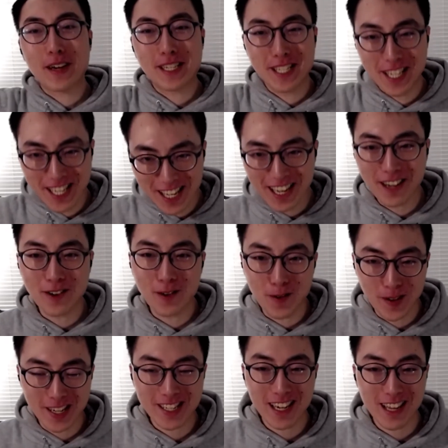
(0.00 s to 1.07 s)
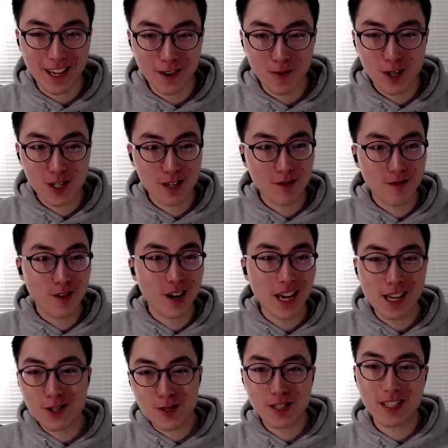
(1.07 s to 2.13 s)
of existing goalies in here, which is
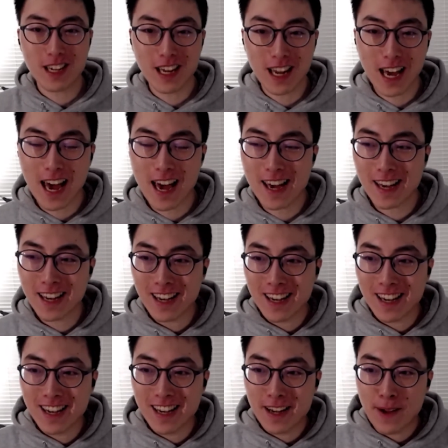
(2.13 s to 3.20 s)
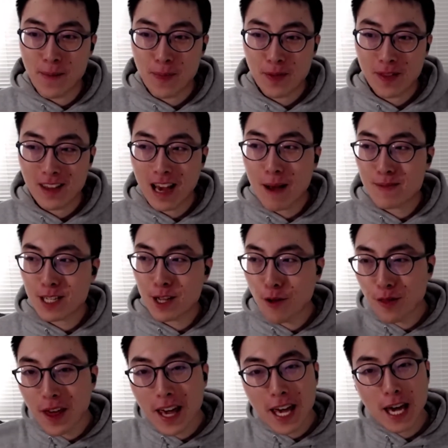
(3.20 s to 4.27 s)
very interesting. Like I, I'm still
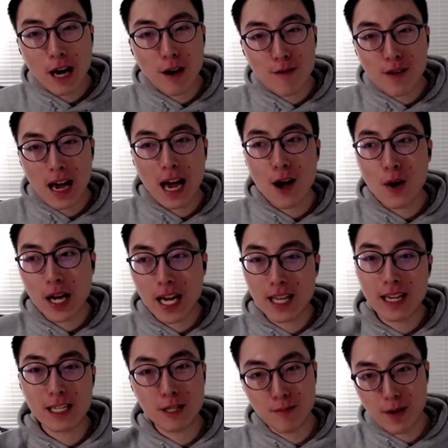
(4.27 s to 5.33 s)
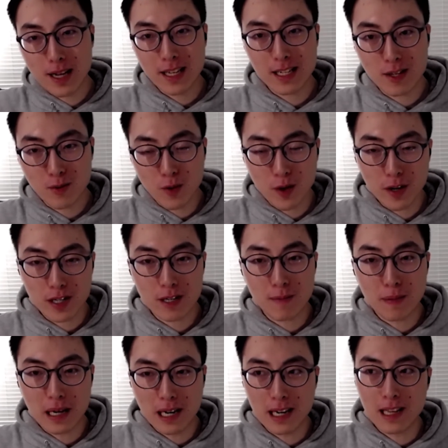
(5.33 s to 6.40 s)
thinking of how can I spread these words,
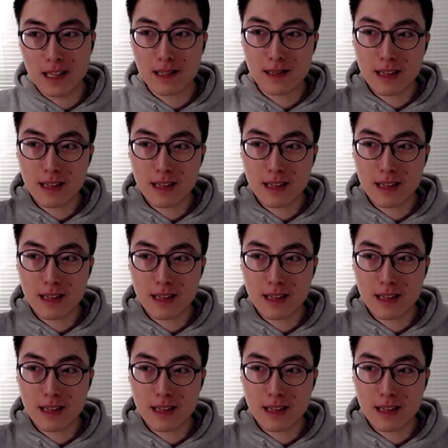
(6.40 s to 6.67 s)
but